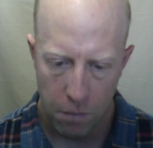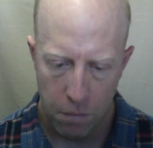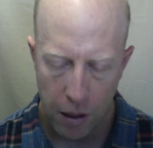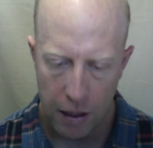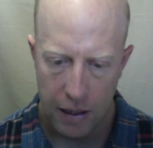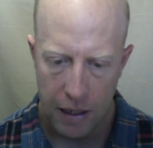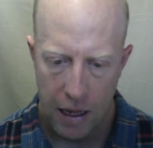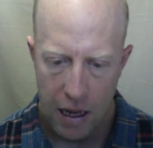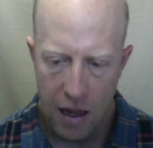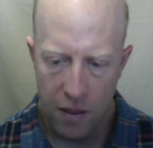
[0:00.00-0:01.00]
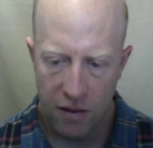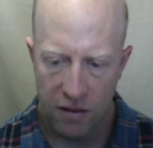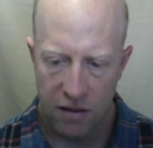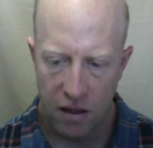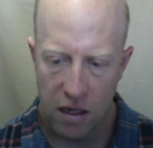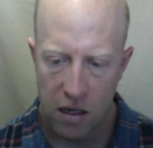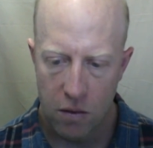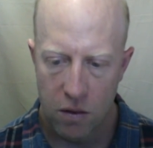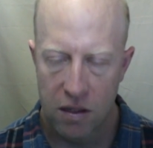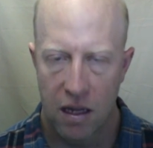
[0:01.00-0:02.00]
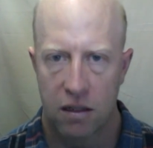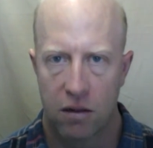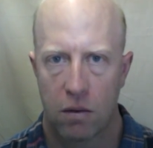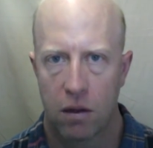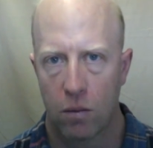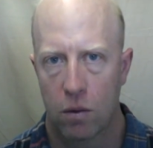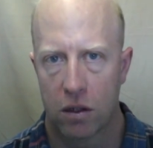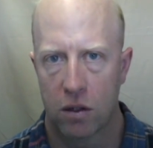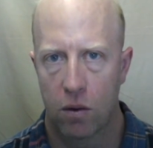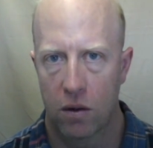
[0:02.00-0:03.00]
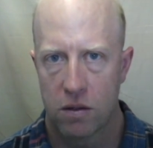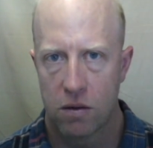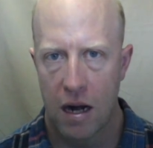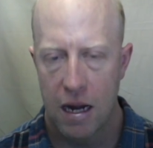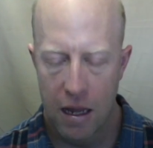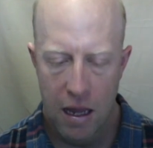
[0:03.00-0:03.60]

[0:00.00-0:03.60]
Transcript: but this is a huge thing to really work towards, right?